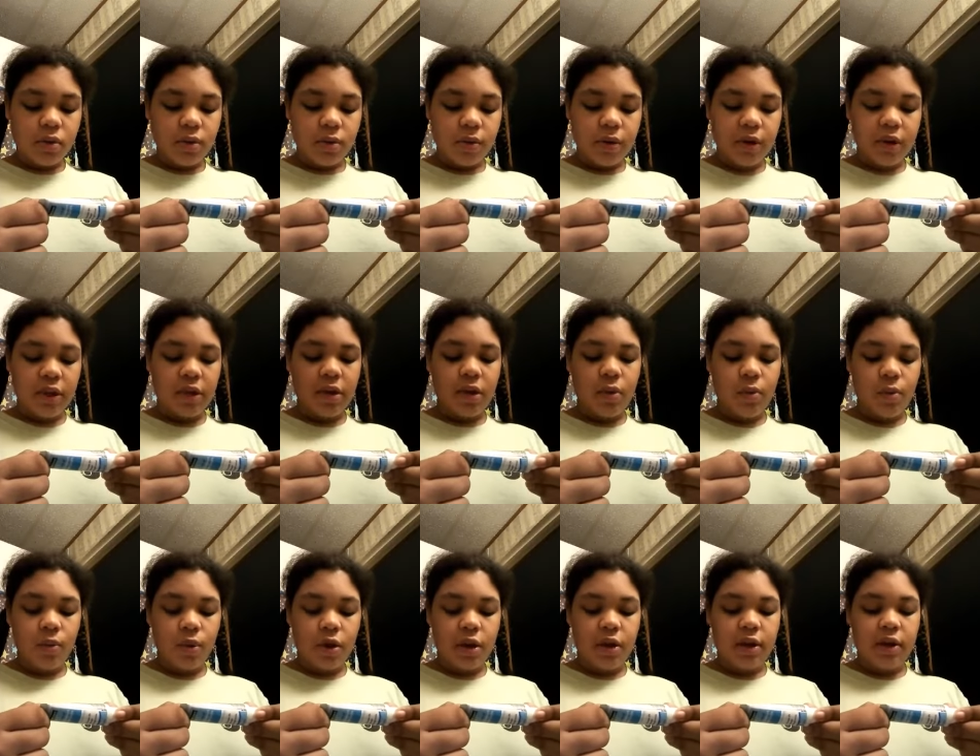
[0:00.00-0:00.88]
with
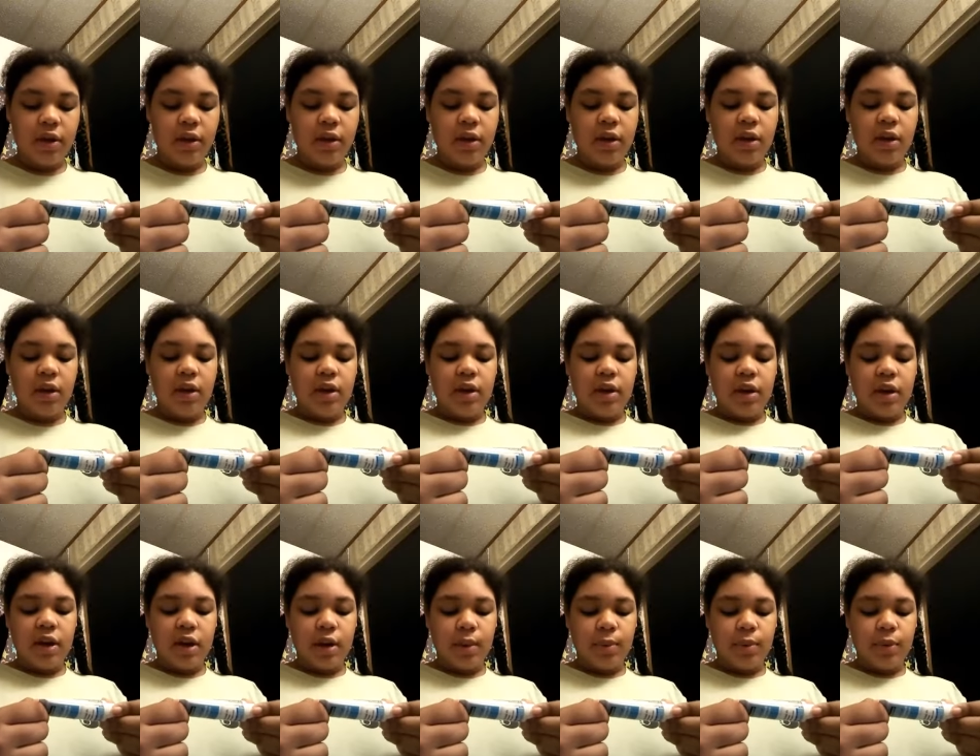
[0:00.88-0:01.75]
one
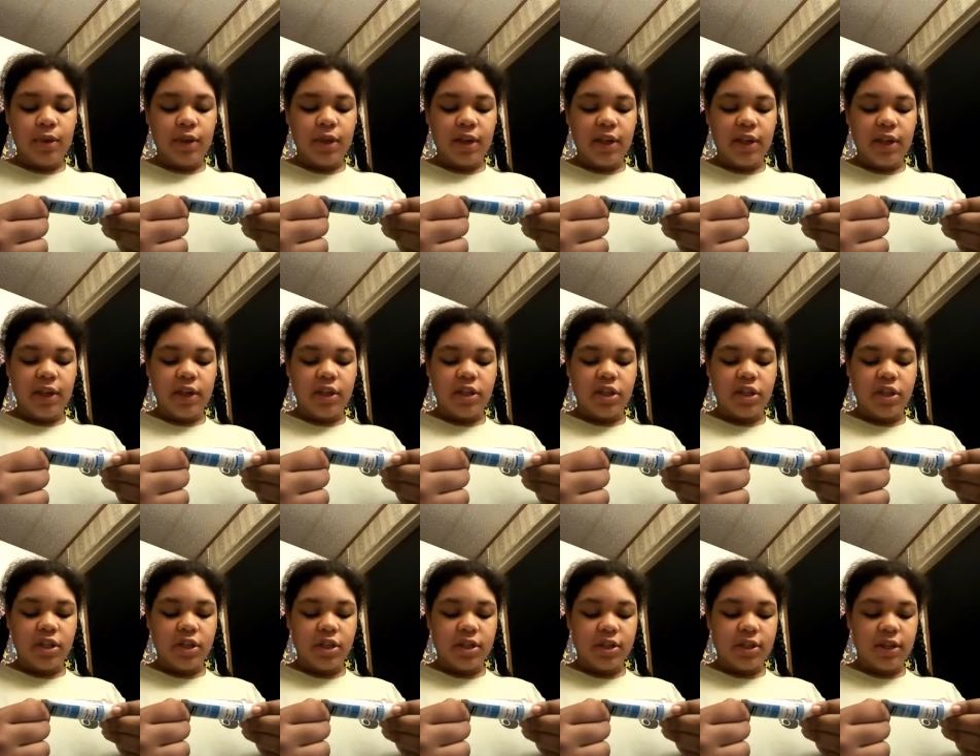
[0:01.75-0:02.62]

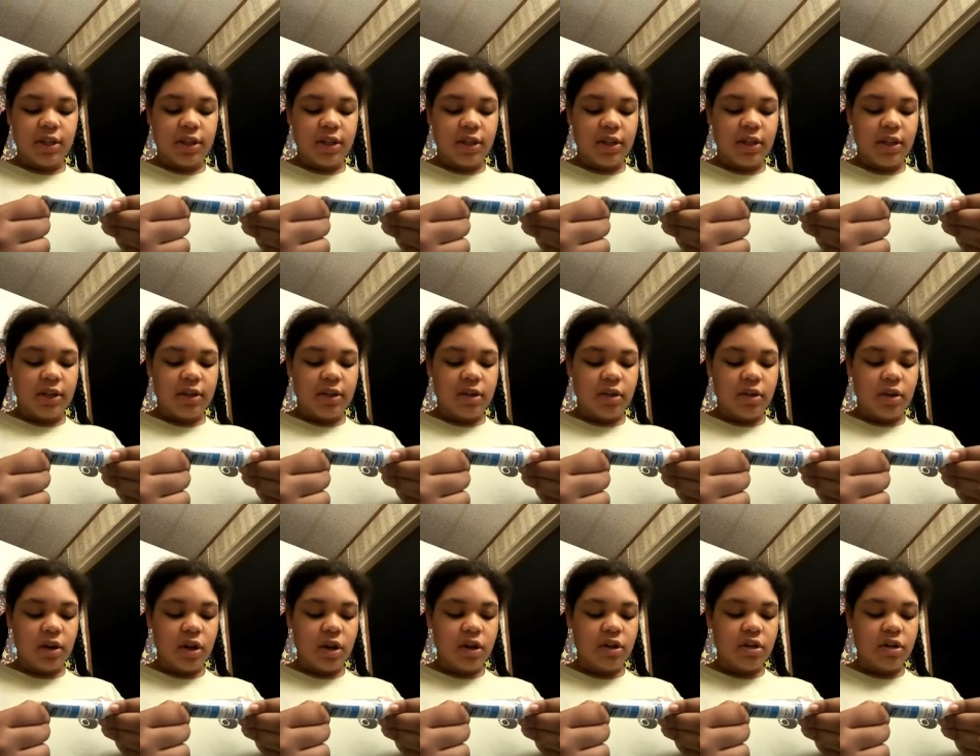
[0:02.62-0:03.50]
application daily, then
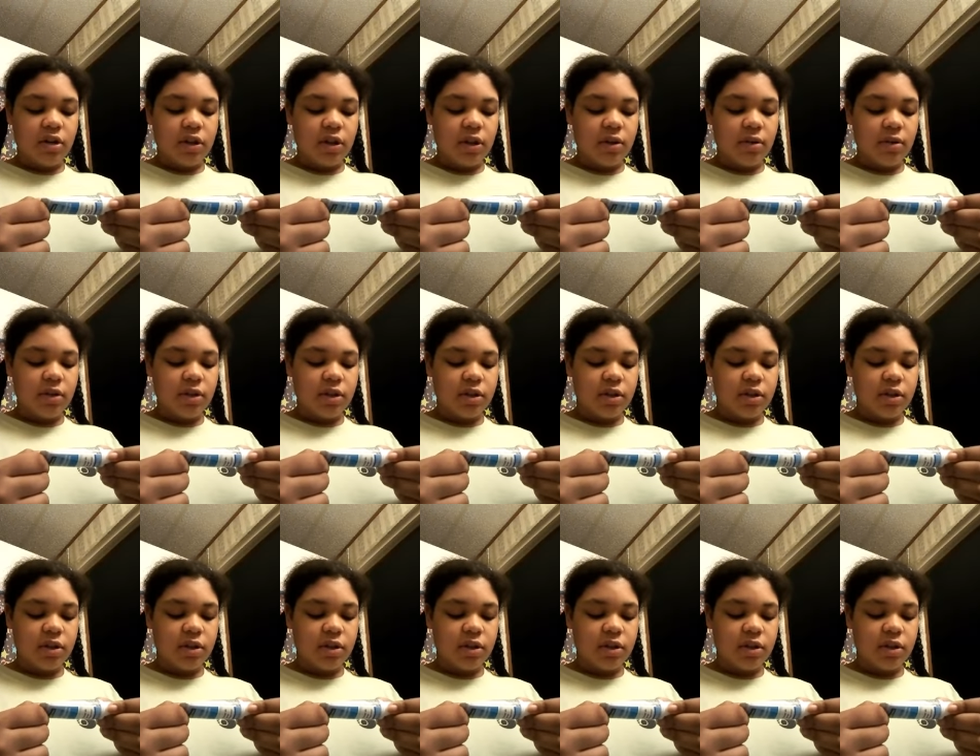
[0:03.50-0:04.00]
gradually